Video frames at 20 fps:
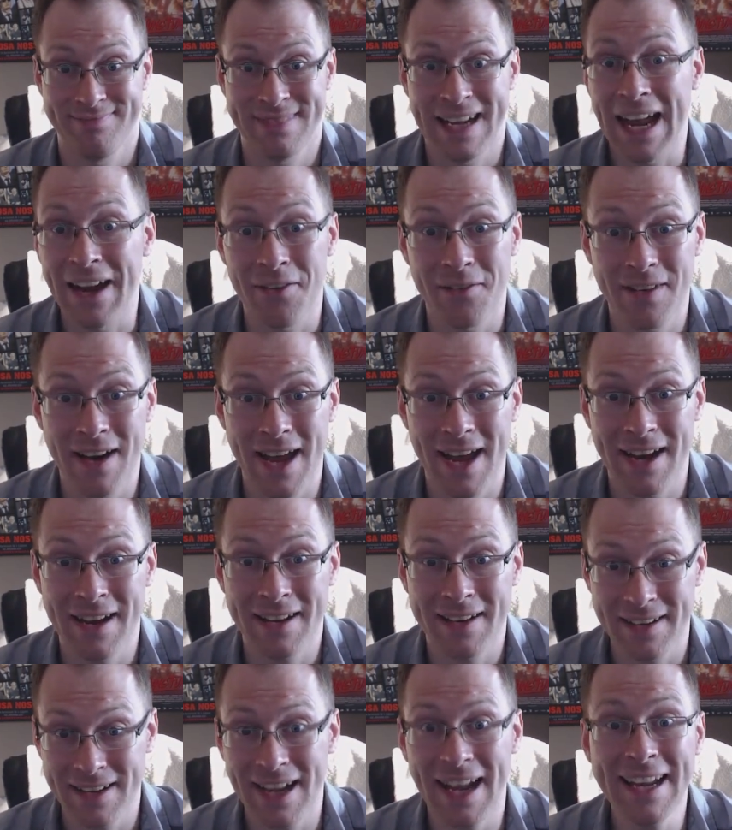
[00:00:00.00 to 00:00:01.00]
kind of like,
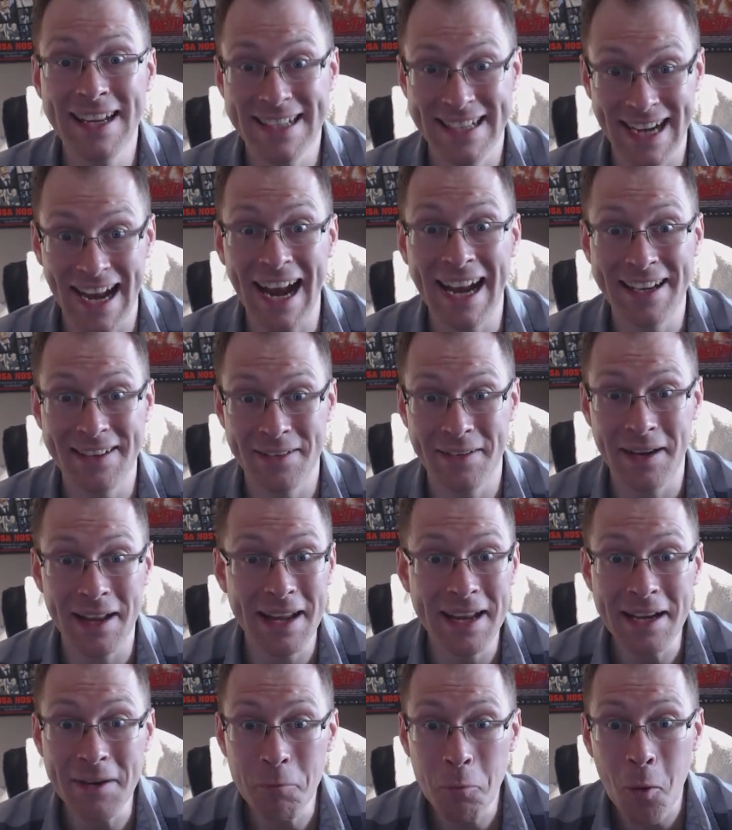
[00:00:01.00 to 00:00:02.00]

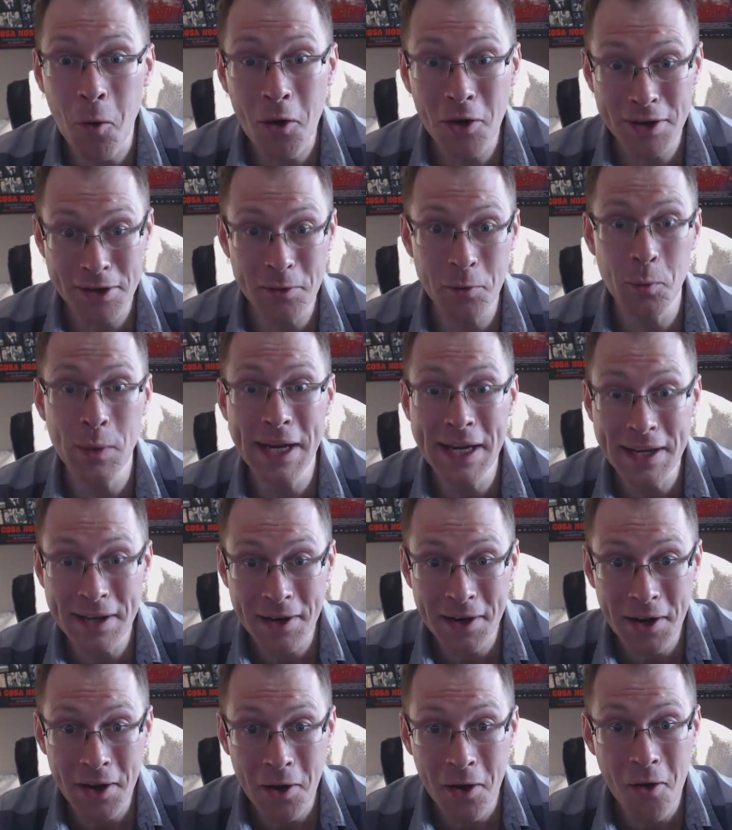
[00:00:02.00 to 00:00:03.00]
it worked a week
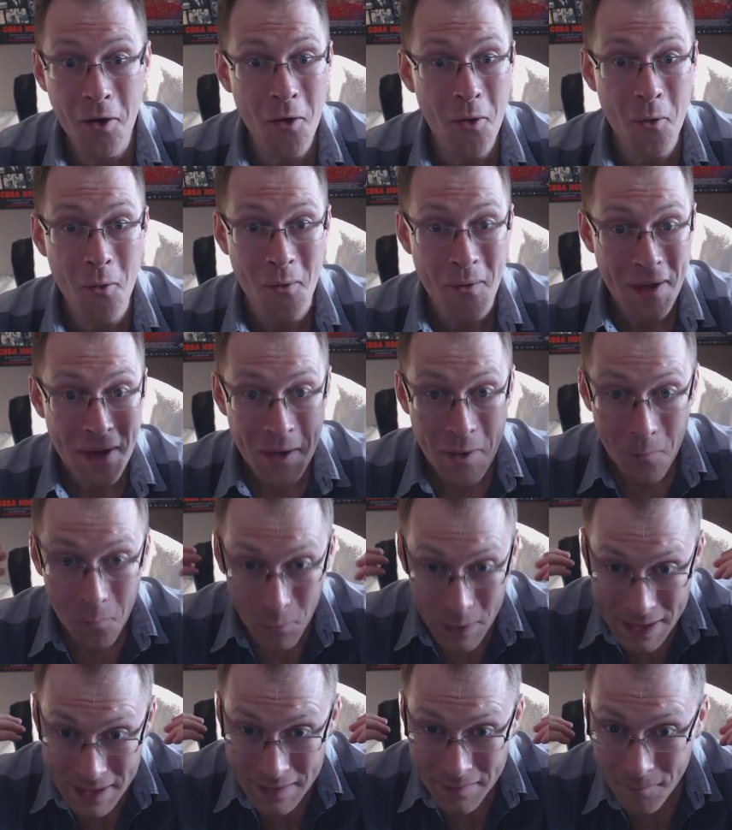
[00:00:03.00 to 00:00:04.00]
ago!
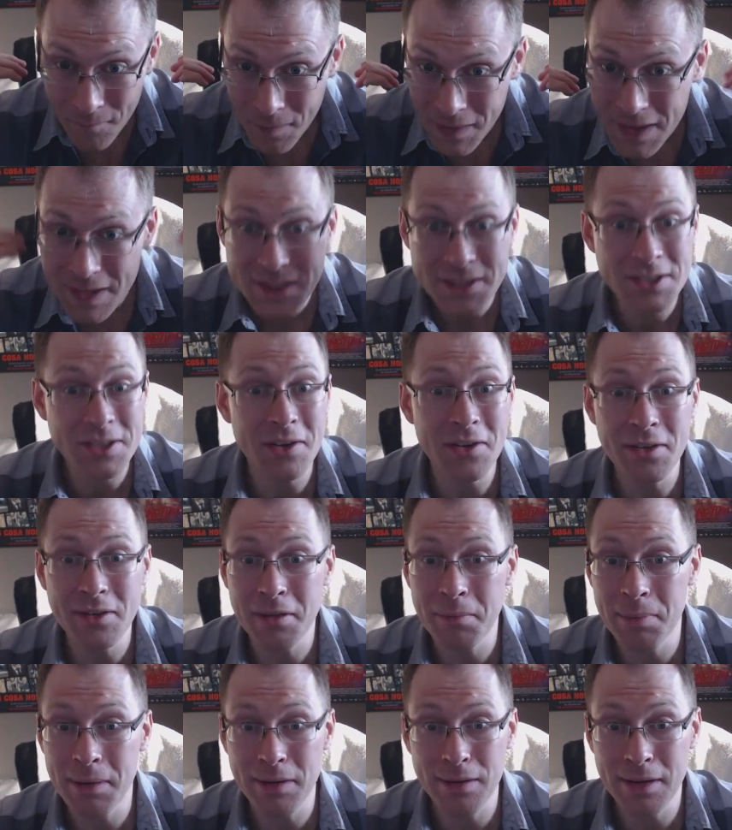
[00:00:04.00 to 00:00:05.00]
We installed
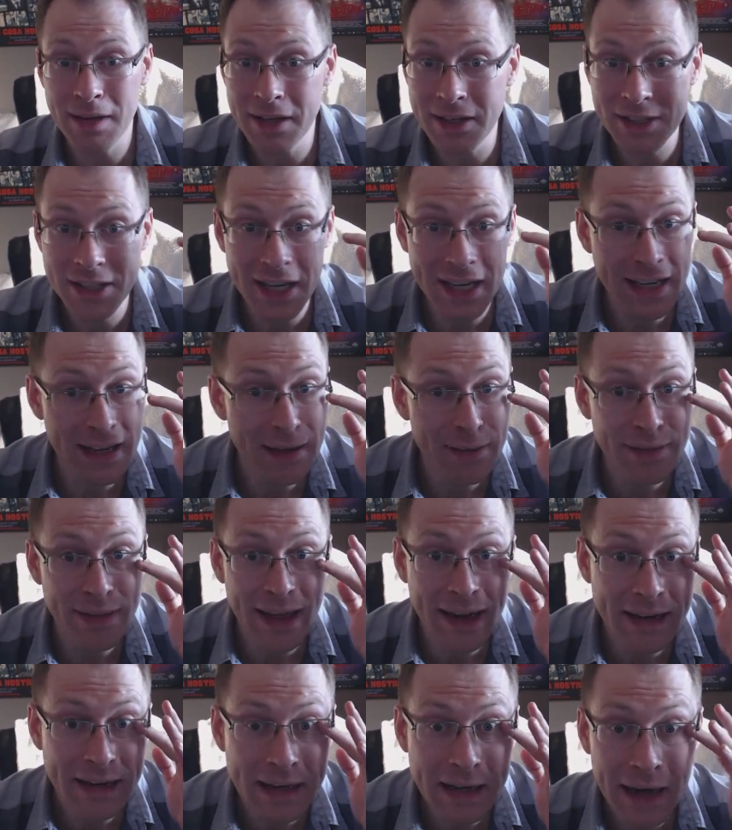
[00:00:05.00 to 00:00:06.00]
the PC
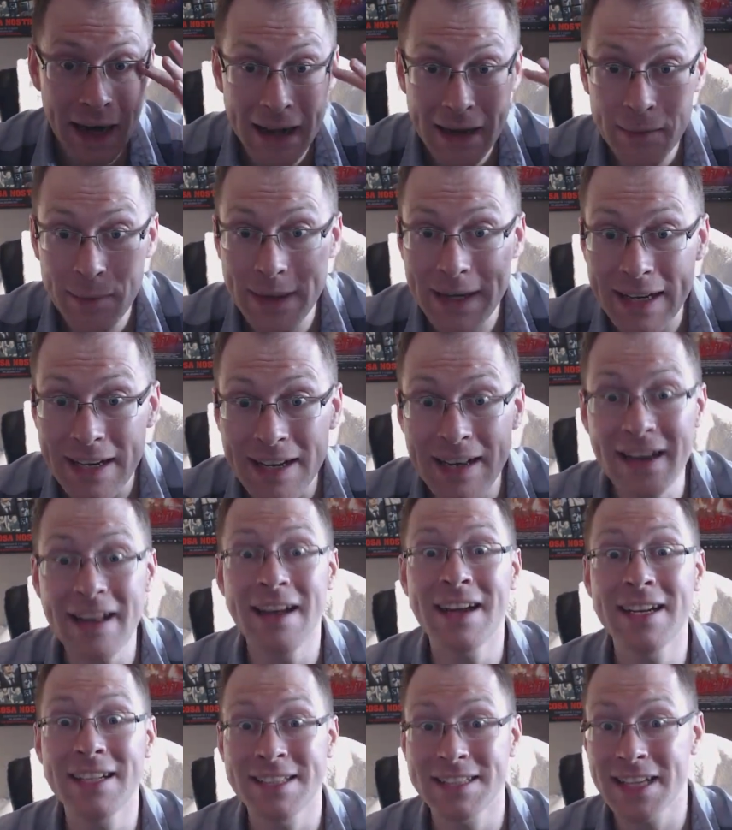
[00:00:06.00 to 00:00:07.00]
exactly like we did
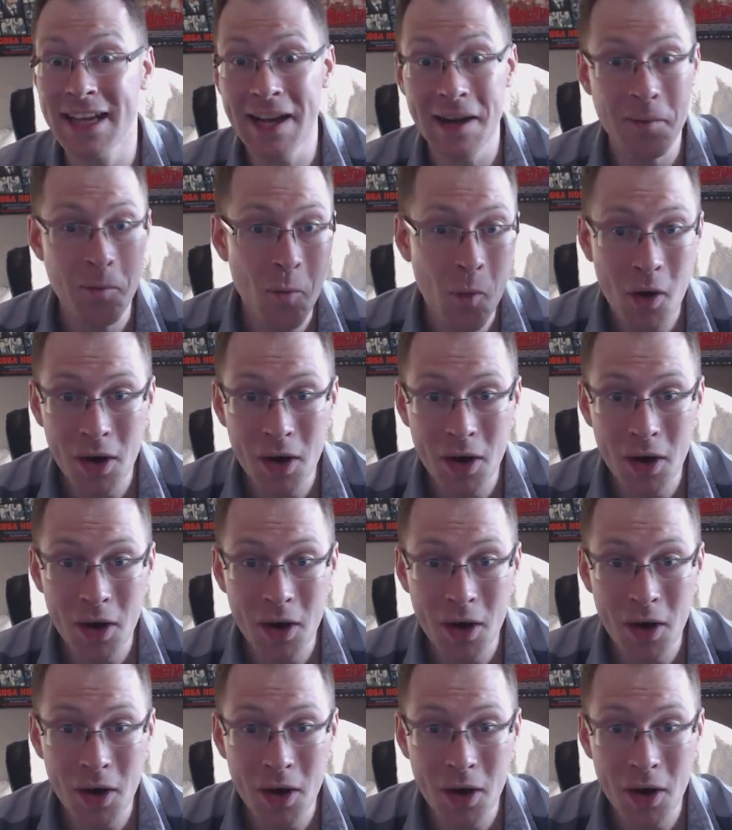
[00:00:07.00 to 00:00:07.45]
last time,